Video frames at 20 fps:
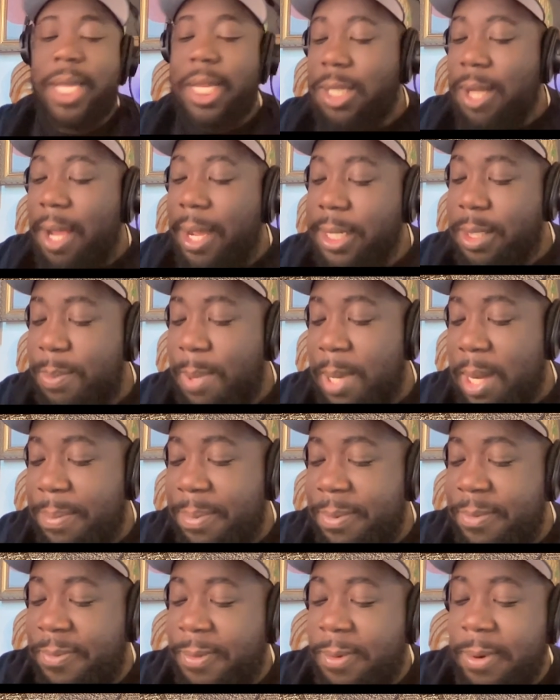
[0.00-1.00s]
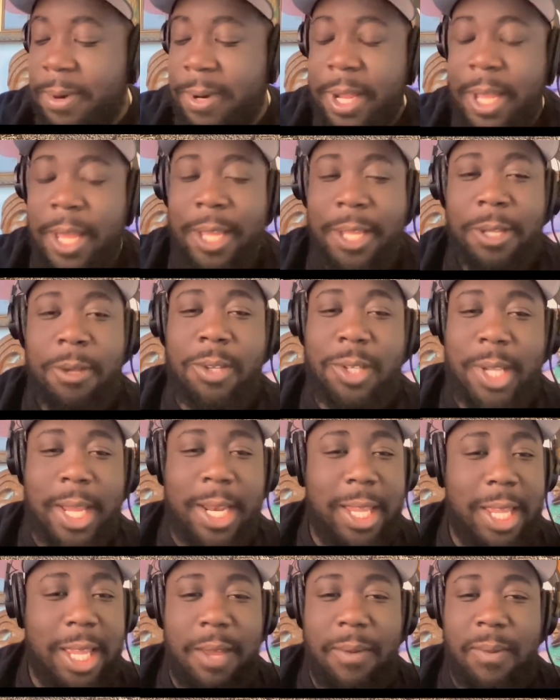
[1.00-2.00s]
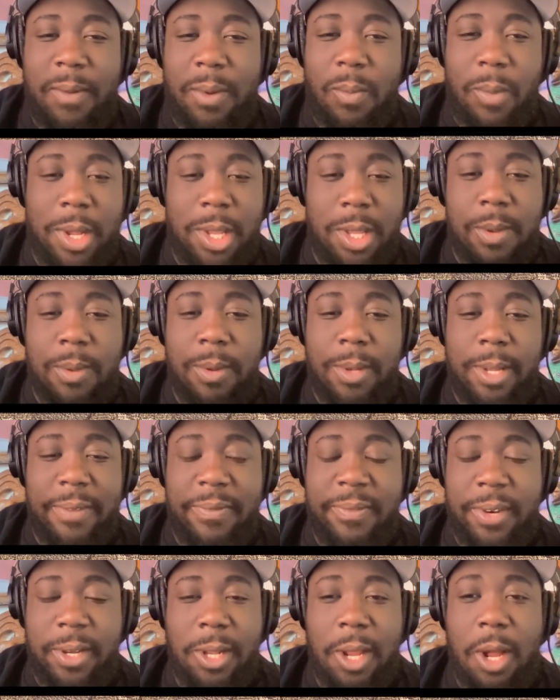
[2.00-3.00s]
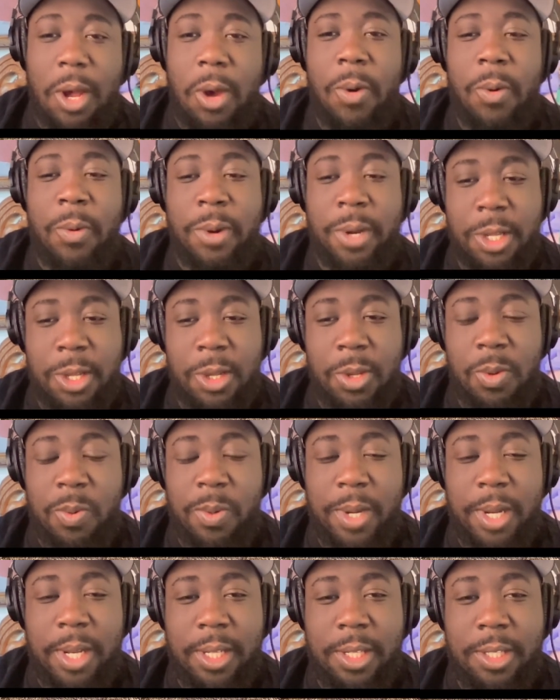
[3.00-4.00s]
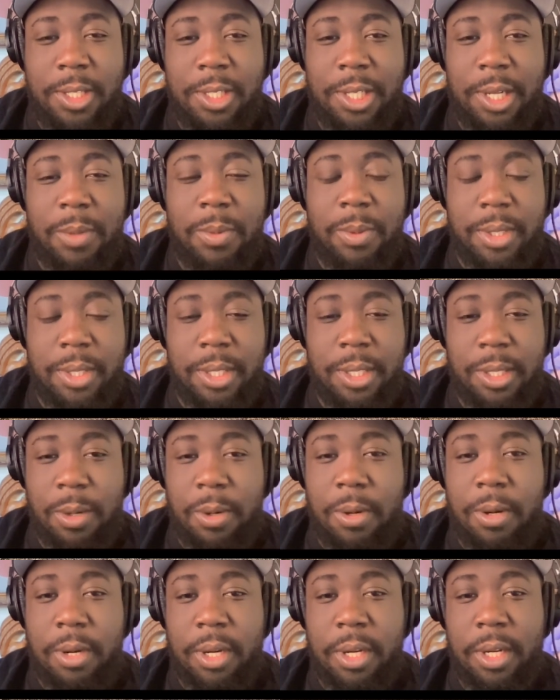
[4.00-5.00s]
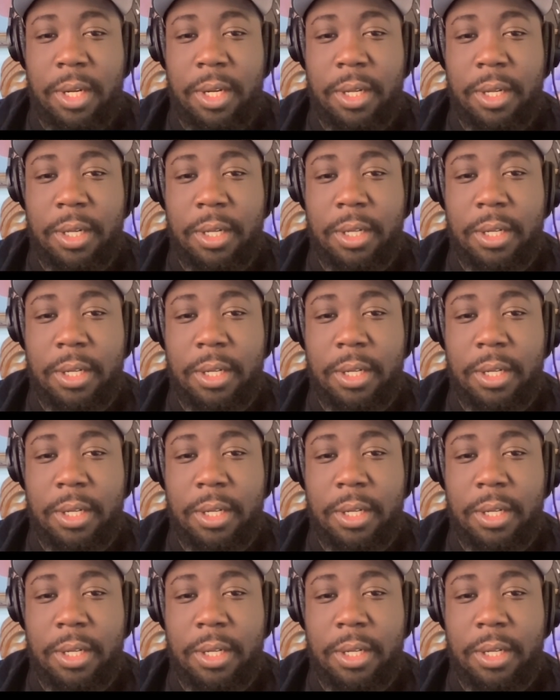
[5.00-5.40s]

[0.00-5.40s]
had talked about it before, you said even when you lived alone, you would shit with the door